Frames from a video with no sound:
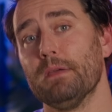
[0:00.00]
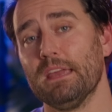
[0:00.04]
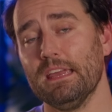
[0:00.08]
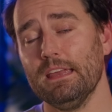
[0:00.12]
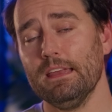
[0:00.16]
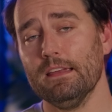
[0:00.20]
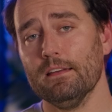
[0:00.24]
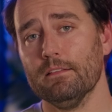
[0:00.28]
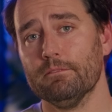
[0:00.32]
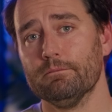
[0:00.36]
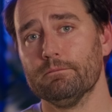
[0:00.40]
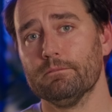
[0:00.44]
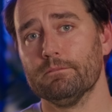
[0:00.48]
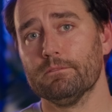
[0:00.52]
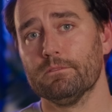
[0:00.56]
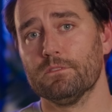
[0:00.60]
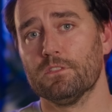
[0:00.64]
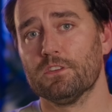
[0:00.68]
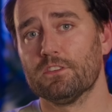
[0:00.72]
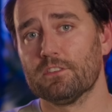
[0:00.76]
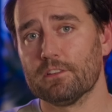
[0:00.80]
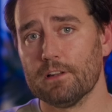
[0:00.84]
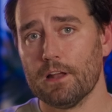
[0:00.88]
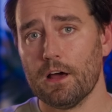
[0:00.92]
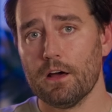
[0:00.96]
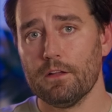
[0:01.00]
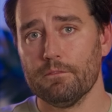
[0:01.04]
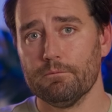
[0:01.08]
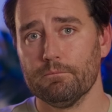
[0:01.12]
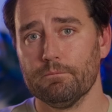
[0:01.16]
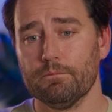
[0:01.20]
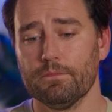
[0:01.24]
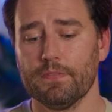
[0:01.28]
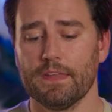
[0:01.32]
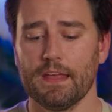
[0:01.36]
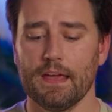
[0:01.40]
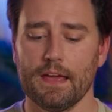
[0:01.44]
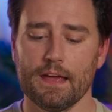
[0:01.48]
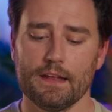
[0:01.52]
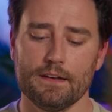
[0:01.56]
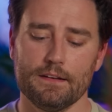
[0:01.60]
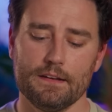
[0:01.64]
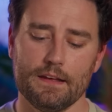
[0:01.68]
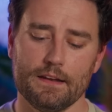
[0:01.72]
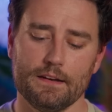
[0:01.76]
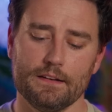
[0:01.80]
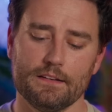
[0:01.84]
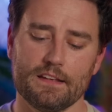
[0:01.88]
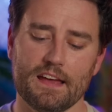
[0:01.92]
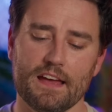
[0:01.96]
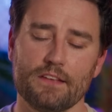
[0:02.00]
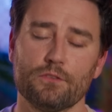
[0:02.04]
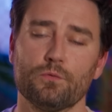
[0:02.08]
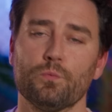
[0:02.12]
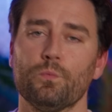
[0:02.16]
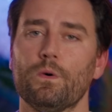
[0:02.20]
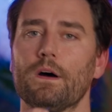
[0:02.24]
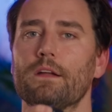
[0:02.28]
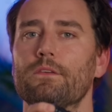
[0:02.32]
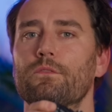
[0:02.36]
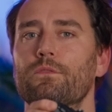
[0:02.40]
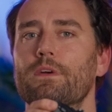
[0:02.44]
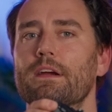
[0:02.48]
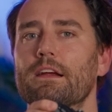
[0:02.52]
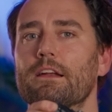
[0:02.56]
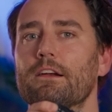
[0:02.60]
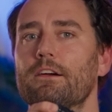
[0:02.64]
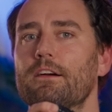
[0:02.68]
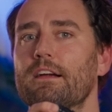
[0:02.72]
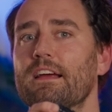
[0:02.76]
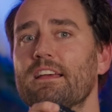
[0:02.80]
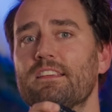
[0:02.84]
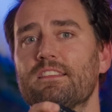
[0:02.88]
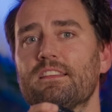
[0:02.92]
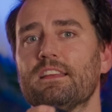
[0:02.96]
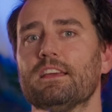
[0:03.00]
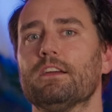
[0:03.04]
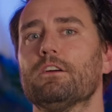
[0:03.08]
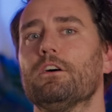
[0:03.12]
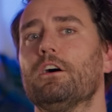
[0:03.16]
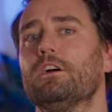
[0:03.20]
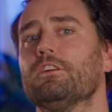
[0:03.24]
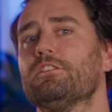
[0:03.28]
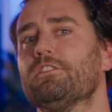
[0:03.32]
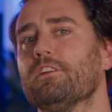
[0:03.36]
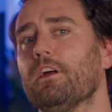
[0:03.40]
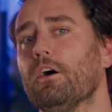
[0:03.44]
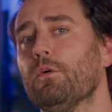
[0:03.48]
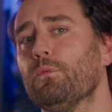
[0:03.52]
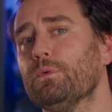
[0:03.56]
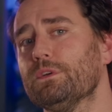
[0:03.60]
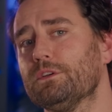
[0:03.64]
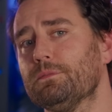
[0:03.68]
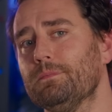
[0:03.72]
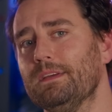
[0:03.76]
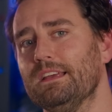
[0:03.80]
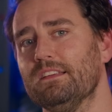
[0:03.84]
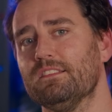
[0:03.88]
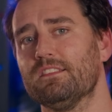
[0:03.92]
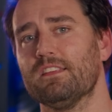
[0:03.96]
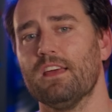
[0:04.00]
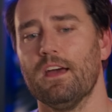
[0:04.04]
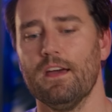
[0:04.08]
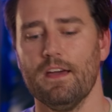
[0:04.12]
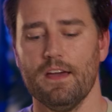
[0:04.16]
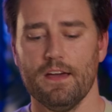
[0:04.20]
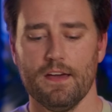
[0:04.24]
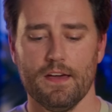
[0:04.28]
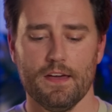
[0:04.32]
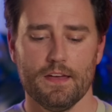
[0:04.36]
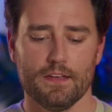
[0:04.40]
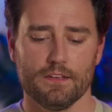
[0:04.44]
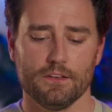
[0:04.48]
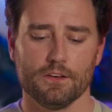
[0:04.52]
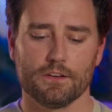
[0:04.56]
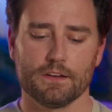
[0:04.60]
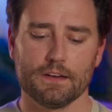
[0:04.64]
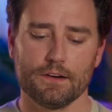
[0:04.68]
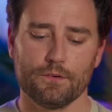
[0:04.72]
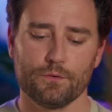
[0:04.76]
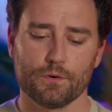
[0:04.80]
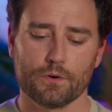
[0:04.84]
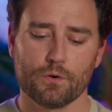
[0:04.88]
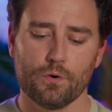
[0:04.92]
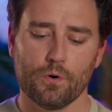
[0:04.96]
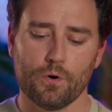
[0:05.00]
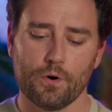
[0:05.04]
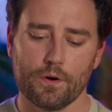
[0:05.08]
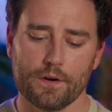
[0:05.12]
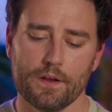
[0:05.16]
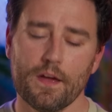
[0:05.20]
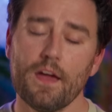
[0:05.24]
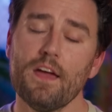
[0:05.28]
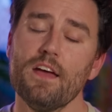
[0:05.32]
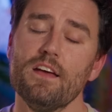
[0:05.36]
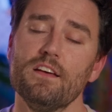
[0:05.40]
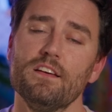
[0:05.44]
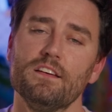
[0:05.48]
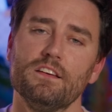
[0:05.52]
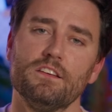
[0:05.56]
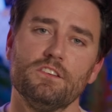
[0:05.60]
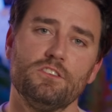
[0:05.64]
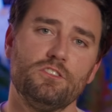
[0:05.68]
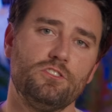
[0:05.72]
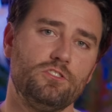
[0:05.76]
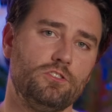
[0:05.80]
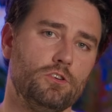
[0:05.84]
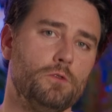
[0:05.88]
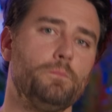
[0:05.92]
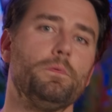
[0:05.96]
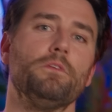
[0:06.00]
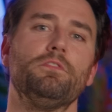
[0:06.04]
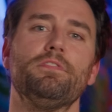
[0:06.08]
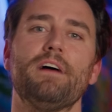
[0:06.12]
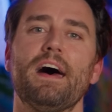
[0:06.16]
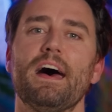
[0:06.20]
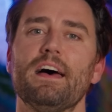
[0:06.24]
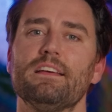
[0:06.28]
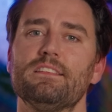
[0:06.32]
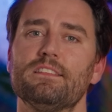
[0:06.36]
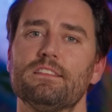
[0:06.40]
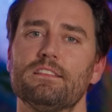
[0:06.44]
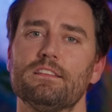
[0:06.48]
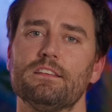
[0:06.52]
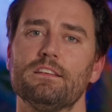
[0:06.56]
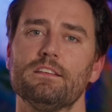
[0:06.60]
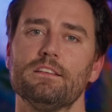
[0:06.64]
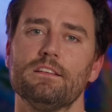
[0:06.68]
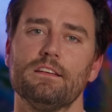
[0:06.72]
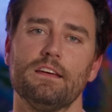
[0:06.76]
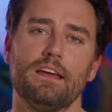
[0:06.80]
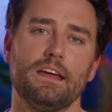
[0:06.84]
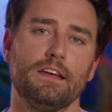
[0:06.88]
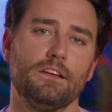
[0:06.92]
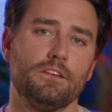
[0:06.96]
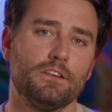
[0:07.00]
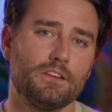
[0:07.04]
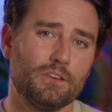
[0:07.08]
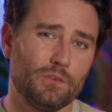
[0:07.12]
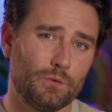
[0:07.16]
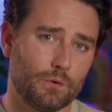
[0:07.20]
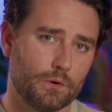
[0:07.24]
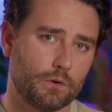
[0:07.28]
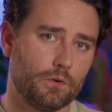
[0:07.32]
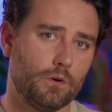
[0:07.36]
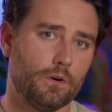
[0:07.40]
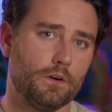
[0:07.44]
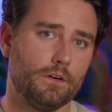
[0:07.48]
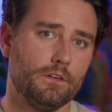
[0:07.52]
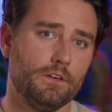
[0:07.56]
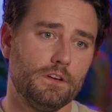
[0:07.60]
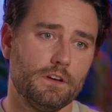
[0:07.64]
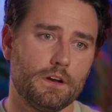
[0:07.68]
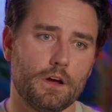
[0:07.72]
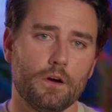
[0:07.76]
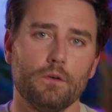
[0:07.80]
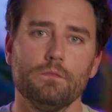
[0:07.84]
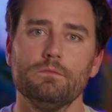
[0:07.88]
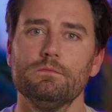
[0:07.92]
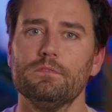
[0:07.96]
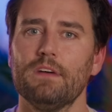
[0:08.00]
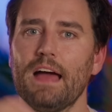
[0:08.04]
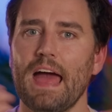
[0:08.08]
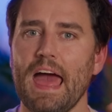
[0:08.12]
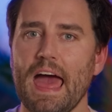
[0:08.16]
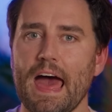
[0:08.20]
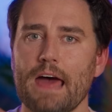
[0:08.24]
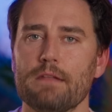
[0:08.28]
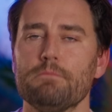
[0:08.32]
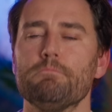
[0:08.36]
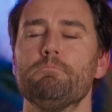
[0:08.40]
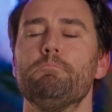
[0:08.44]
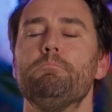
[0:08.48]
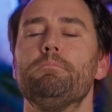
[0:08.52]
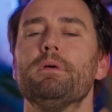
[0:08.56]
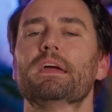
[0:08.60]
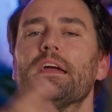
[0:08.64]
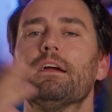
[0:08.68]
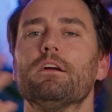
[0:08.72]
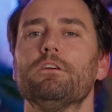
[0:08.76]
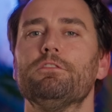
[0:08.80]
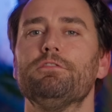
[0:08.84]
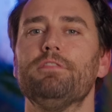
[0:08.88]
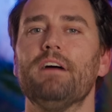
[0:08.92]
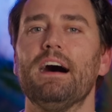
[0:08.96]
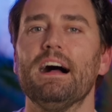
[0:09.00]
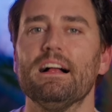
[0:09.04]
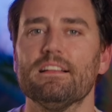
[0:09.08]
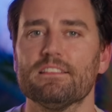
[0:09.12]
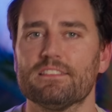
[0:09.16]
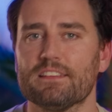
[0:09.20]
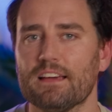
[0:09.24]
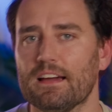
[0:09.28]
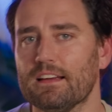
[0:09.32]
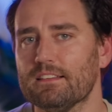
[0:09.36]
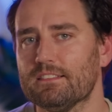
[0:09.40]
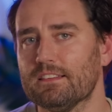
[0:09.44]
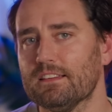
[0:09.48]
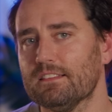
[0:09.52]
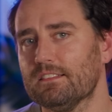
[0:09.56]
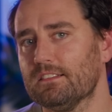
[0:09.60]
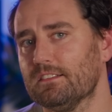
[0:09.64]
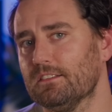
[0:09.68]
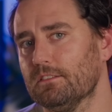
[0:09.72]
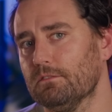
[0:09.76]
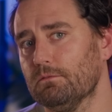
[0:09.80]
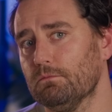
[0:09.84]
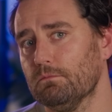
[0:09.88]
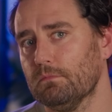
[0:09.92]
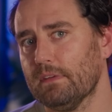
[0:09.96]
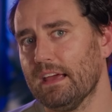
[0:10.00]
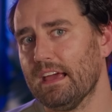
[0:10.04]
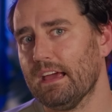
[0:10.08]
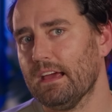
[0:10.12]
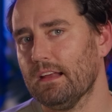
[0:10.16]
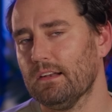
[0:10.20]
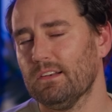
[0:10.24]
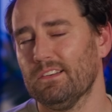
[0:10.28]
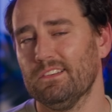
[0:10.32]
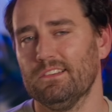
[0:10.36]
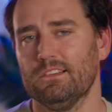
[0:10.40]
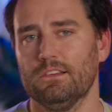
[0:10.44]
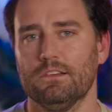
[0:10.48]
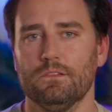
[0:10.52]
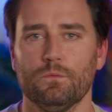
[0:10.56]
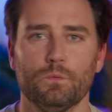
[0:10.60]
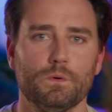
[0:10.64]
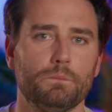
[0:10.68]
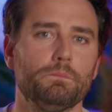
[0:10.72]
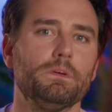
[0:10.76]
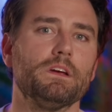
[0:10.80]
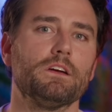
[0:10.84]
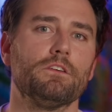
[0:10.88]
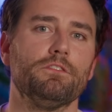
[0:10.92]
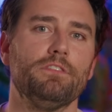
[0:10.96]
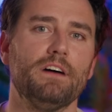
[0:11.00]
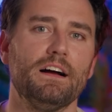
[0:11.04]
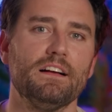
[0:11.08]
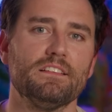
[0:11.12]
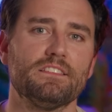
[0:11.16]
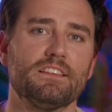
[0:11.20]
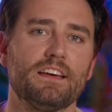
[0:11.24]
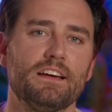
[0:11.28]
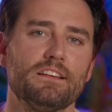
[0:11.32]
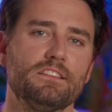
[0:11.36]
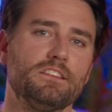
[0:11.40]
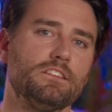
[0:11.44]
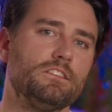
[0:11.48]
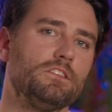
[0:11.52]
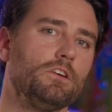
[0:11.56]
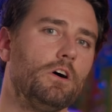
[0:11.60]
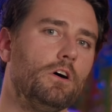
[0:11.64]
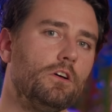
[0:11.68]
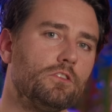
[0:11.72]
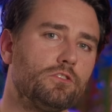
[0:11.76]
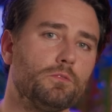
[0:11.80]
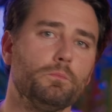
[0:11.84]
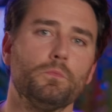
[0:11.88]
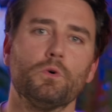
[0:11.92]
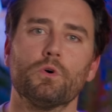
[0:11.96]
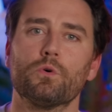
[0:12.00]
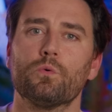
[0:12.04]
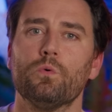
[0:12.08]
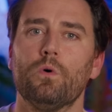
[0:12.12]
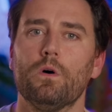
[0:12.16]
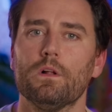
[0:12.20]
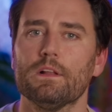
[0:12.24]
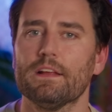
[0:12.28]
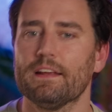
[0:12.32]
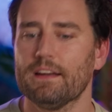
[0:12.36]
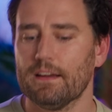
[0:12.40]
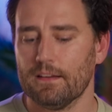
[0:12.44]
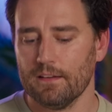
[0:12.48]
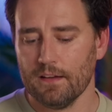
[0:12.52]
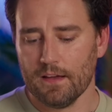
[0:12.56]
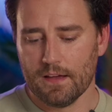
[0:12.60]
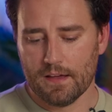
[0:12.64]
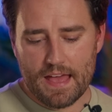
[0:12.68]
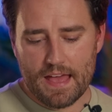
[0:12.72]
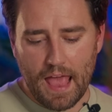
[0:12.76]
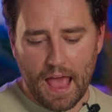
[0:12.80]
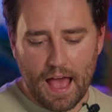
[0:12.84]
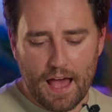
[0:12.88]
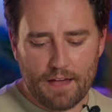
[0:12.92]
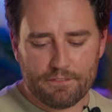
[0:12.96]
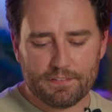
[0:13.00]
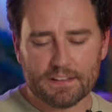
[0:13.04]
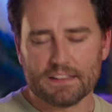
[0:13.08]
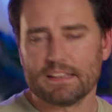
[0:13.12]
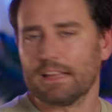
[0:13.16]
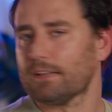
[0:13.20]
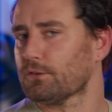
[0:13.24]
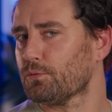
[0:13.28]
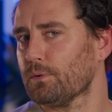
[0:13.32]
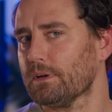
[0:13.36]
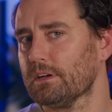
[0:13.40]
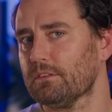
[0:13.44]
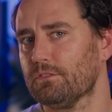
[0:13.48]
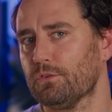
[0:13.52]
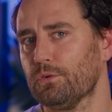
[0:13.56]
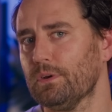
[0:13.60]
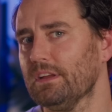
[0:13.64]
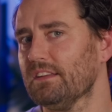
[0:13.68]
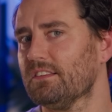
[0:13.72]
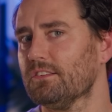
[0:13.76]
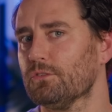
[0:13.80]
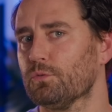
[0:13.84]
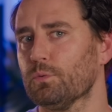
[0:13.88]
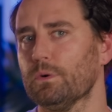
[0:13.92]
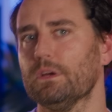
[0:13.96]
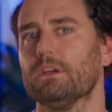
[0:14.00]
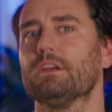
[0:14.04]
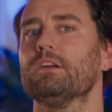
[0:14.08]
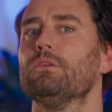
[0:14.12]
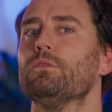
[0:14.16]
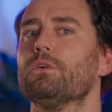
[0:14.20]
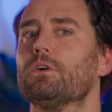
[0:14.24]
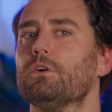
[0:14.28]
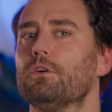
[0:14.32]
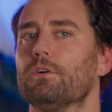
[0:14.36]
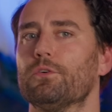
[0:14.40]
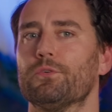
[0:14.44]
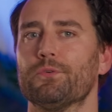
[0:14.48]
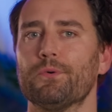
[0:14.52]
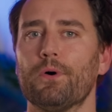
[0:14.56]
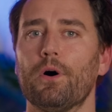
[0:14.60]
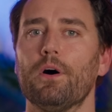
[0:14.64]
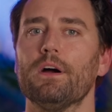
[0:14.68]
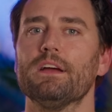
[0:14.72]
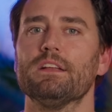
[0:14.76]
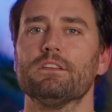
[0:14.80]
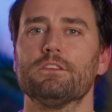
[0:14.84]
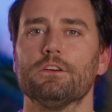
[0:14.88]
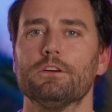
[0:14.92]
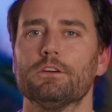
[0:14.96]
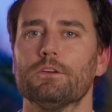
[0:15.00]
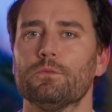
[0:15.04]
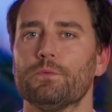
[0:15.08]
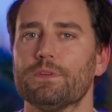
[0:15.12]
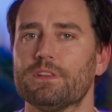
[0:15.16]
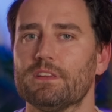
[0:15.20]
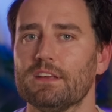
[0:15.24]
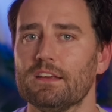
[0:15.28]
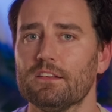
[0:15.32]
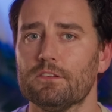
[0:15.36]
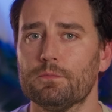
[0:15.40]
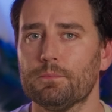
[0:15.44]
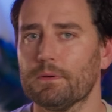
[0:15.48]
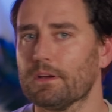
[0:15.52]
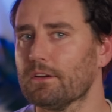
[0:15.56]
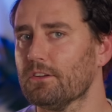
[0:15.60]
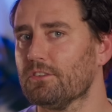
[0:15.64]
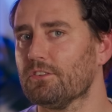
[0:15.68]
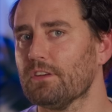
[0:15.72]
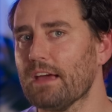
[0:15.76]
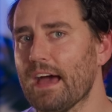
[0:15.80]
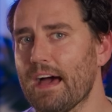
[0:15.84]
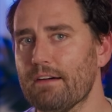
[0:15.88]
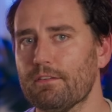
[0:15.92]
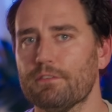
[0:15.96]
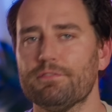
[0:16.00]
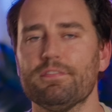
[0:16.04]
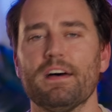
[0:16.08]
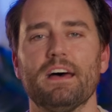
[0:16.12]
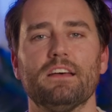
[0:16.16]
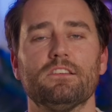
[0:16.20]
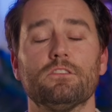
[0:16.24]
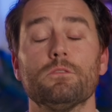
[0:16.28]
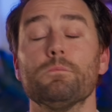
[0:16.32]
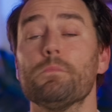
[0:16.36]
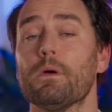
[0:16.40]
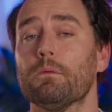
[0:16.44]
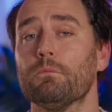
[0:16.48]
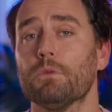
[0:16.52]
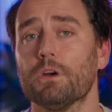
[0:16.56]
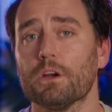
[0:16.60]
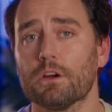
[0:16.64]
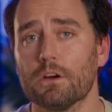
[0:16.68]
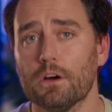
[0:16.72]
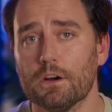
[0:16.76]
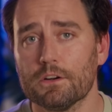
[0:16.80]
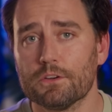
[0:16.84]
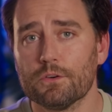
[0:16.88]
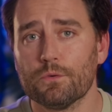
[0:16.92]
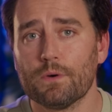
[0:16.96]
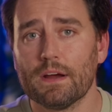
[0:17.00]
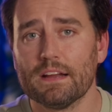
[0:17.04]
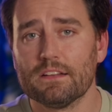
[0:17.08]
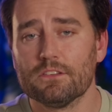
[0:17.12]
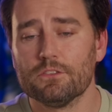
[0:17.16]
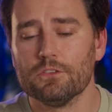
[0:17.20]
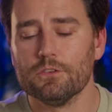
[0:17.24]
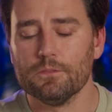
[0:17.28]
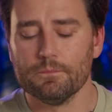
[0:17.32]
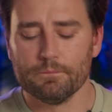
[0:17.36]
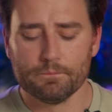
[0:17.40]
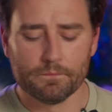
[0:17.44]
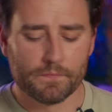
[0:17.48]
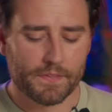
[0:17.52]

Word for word: B slot and then it has one regular SD card slot, which means you can record super fast and you can record, you know, at bigger file sizes and with bigger file sizes also more quality. I think that's one of the reasons where you can record raw internal with this because you have a faster memory card to write to.